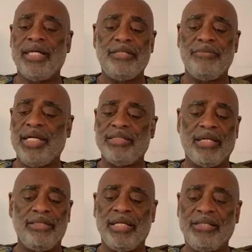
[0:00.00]
That
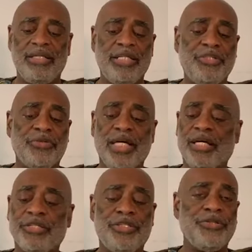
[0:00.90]
means nothing that you
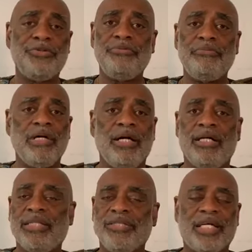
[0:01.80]
think or do.
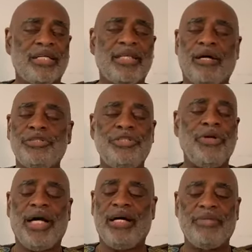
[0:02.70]
There's not a thought
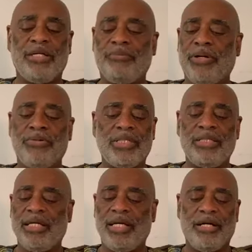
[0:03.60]
you have that
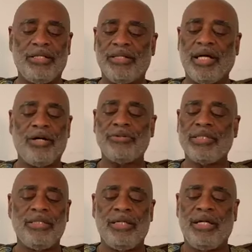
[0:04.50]
opposes any other
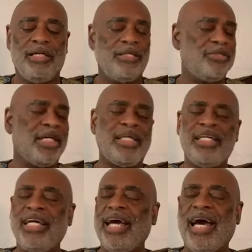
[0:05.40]
thought. There's
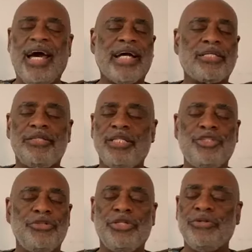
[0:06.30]
not any act
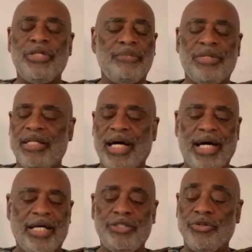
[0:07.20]
that you do that
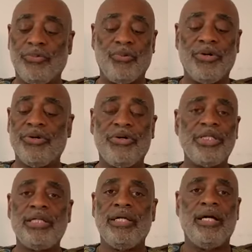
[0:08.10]
belies your word.